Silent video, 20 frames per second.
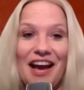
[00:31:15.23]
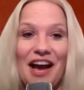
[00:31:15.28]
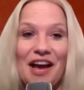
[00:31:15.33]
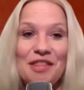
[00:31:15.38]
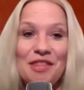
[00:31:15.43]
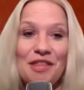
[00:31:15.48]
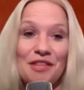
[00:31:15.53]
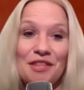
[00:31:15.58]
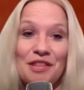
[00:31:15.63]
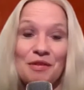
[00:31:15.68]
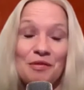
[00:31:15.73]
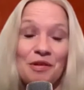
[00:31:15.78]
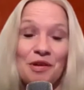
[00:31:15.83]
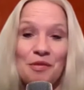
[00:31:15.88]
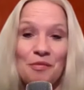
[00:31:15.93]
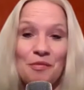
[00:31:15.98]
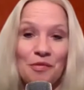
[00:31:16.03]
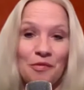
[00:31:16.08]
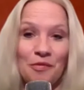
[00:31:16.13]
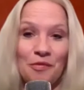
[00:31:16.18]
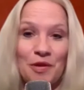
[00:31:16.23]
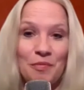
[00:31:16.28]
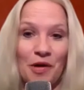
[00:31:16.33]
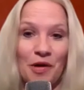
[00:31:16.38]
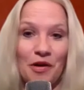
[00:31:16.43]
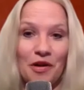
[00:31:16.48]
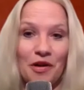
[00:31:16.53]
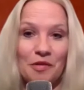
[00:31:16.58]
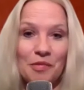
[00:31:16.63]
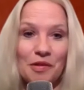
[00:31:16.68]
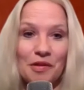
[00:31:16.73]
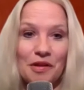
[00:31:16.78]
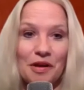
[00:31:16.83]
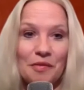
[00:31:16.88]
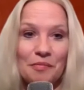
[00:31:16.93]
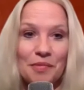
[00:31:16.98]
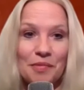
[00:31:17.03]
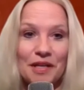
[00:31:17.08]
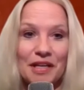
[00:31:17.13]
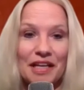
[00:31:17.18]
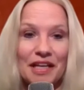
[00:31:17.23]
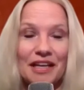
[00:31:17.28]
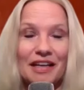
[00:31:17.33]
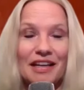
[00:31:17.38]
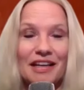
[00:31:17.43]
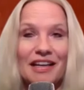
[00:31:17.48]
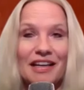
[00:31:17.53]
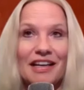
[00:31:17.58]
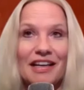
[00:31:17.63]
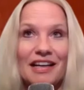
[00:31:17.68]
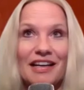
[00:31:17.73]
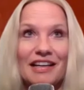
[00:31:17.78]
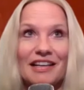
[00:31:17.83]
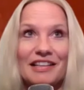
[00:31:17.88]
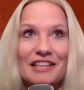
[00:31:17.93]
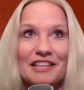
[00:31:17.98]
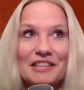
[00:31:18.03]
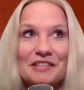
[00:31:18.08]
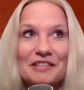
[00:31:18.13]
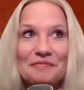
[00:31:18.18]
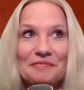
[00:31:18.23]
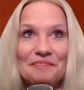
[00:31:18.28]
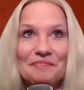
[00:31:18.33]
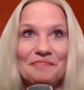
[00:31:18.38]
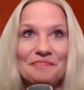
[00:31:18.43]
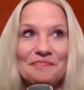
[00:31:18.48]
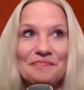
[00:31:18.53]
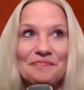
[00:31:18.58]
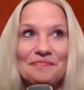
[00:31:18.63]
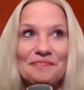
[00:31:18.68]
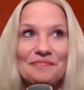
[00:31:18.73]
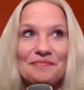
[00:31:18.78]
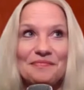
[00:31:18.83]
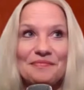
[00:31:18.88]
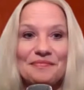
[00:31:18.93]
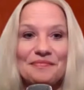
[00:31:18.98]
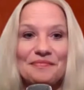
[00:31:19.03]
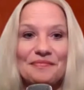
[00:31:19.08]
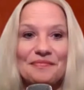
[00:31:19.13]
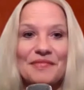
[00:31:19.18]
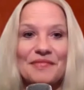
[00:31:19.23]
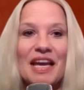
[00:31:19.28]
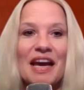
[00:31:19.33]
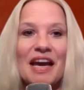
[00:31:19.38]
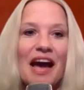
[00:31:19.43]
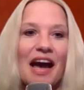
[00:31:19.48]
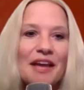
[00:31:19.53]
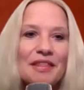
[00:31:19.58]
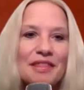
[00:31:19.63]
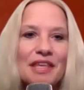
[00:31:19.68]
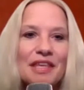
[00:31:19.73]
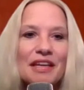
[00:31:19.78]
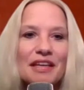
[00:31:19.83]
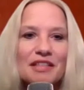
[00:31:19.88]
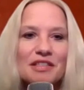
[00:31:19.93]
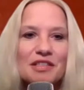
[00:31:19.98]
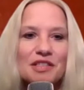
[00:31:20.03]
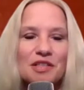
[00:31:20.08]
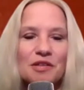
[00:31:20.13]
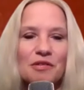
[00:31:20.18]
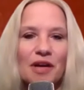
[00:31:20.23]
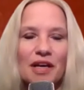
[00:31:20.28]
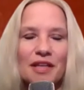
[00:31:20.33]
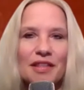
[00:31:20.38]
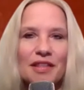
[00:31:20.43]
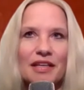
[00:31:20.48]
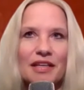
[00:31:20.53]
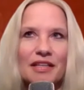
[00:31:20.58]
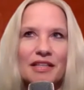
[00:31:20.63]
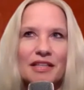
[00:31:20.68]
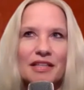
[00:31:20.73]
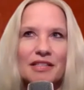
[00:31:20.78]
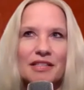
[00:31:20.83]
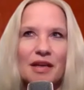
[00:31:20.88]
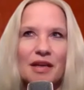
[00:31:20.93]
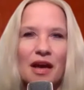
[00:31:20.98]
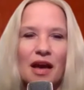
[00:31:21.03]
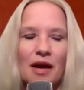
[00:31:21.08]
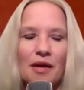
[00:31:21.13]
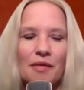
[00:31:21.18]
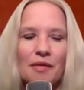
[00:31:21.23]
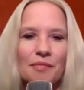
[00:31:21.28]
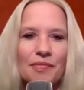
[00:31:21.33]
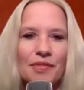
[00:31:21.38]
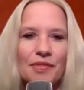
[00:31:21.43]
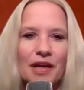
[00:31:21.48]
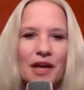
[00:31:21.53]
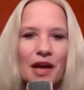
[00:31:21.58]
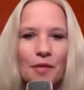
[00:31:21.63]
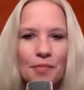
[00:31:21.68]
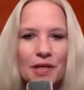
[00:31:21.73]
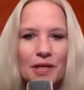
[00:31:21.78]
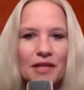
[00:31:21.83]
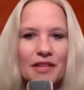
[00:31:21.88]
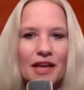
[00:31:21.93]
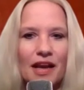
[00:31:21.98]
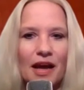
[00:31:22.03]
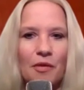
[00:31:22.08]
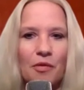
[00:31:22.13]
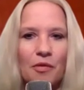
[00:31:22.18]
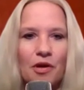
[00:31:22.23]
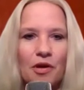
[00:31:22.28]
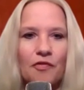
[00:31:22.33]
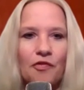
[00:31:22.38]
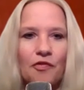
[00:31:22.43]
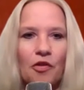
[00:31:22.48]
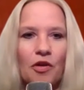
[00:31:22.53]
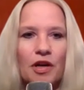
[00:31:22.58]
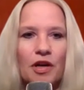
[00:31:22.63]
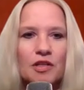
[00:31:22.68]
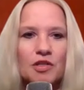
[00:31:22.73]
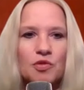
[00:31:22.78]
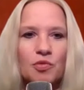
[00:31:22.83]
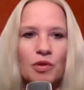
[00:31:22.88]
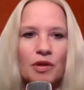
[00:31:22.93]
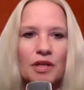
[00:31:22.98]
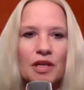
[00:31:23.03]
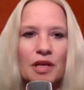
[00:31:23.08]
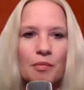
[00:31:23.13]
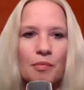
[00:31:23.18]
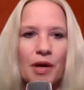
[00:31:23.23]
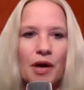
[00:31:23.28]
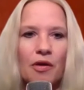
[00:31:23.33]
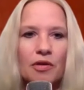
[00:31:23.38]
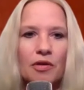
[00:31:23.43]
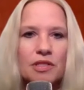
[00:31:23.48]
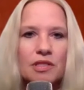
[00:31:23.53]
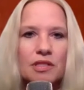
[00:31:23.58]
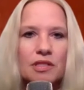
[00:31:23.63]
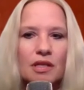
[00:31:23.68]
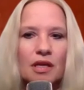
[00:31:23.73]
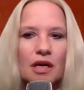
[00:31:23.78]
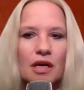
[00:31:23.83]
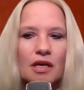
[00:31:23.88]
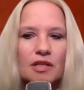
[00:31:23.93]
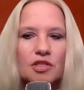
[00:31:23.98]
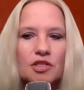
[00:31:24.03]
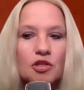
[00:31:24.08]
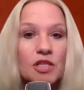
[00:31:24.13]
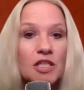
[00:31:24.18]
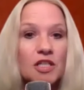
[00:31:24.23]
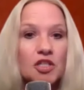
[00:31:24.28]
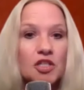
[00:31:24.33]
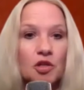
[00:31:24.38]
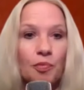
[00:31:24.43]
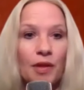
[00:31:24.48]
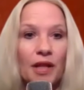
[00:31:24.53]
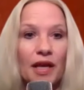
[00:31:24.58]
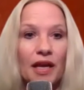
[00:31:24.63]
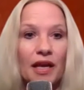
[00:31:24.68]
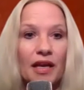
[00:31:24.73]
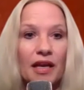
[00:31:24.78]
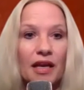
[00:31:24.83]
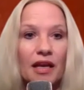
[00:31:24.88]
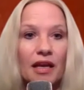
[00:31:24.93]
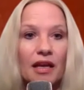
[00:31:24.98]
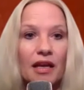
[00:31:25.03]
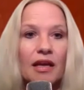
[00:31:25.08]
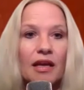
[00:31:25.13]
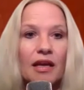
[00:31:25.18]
I thought they were in a remarkable company. Um, yeah, I think it is too. I think it is. The company that I work for is really about strategic planning.